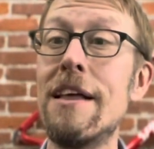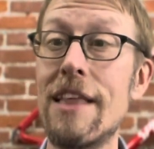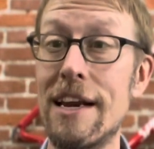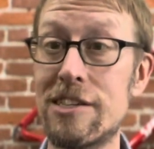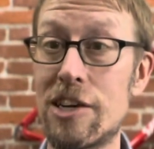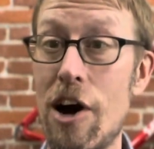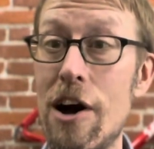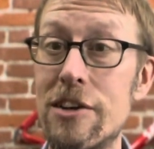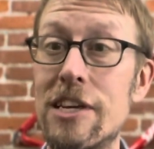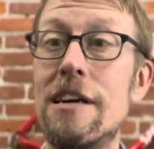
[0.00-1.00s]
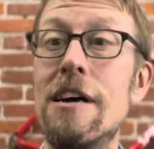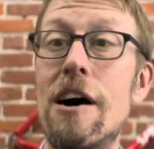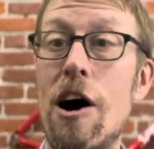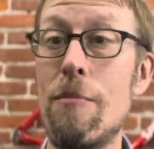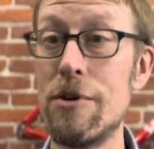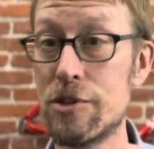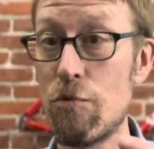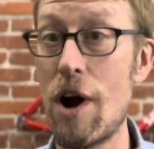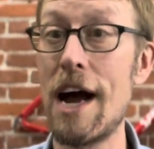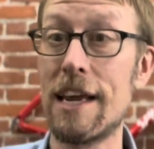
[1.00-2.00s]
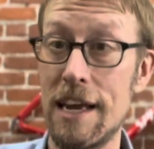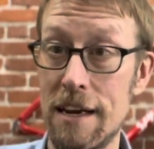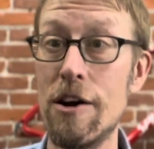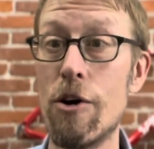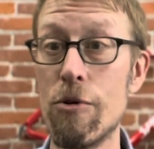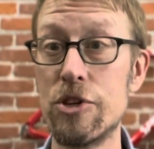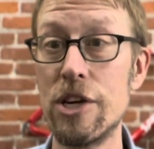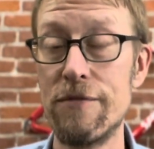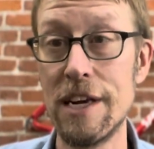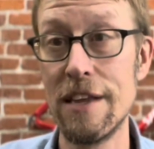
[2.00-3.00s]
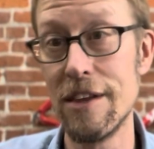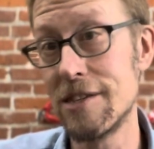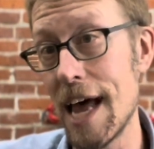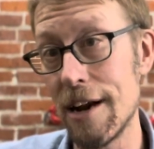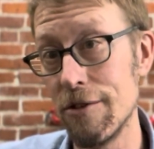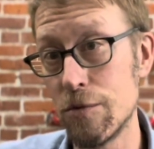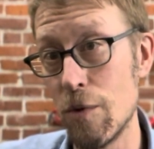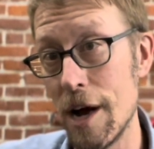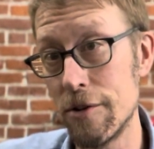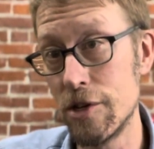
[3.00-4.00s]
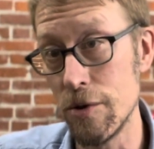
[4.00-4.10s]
That is causing almost rocking or shifting in the saddle as well too.